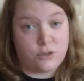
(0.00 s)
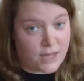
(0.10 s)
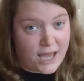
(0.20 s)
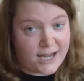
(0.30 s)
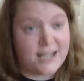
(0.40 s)
do
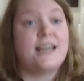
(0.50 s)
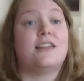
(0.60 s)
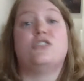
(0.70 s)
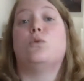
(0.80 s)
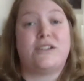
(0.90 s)
that
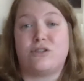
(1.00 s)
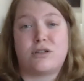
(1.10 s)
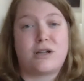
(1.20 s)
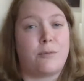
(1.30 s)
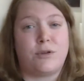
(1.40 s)
than to waste
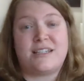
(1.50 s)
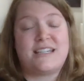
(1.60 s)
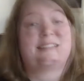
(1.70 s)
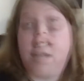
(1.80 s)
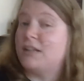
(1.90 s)
your time with a test.